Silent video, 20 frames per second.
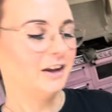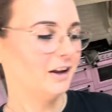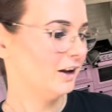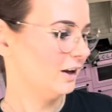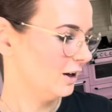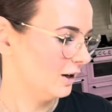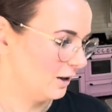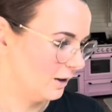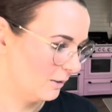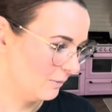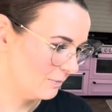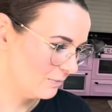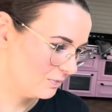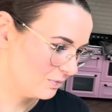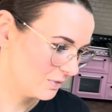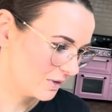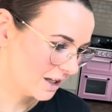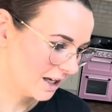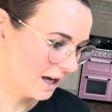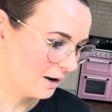
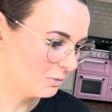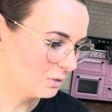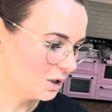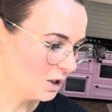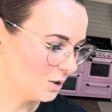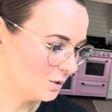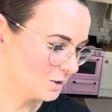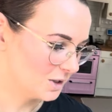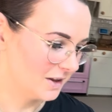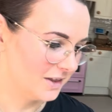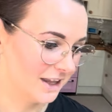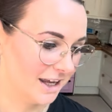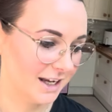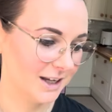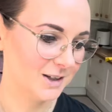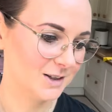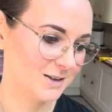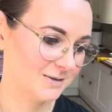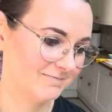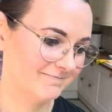and we're using
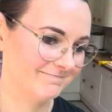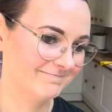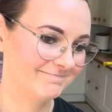this.